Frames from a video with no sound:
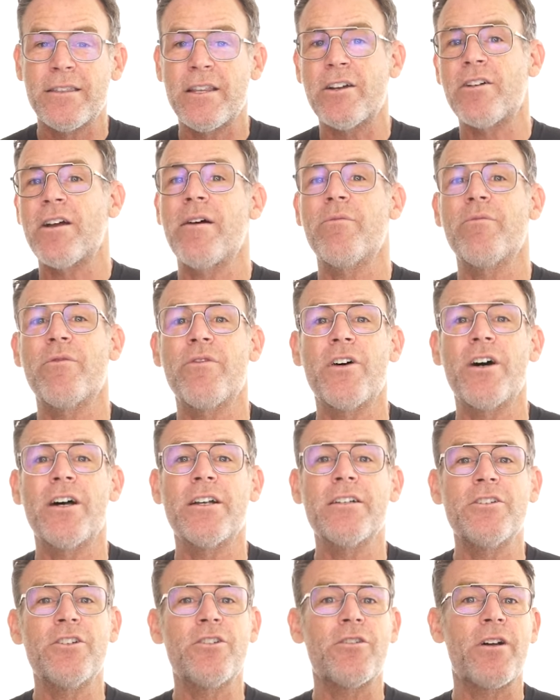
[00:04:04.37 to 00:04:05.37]
They're having
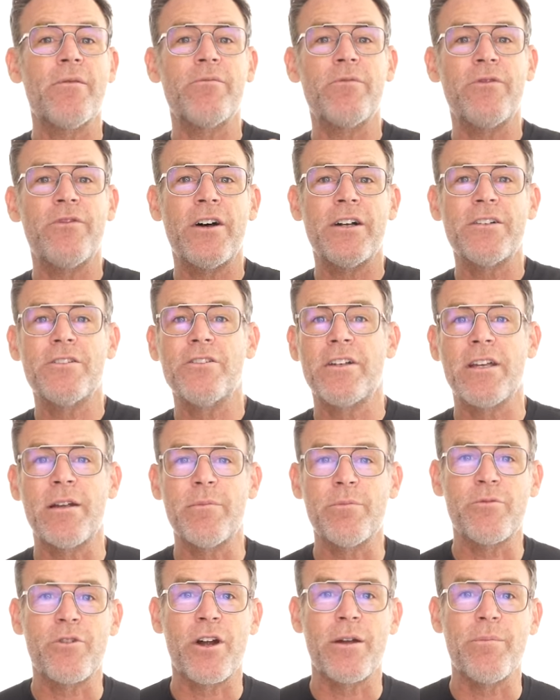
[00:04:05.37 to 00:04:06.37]
fun, you're having fun, you
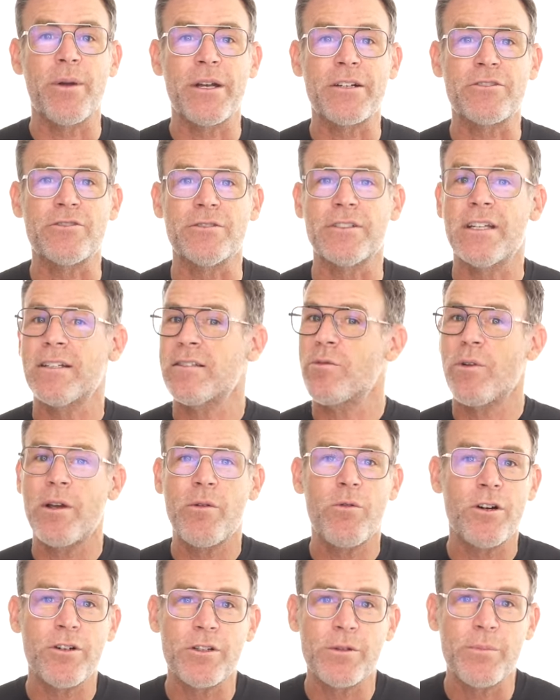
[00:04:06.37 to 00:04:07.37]
get great pictures. That's the
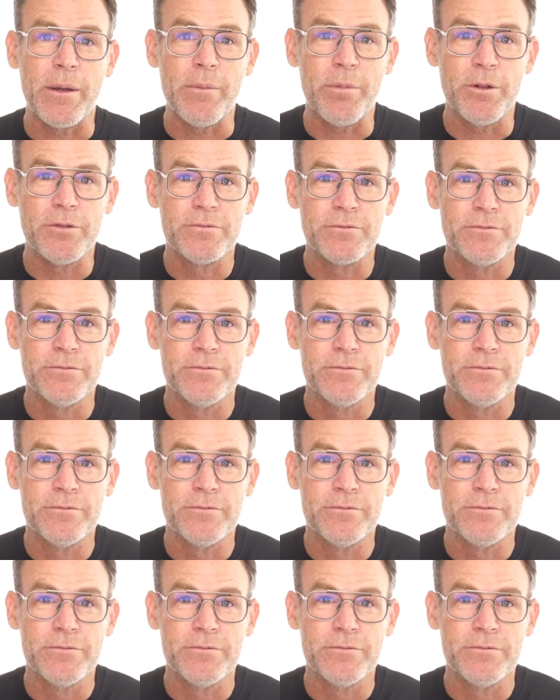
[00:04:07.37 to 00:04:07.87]
way it works, people.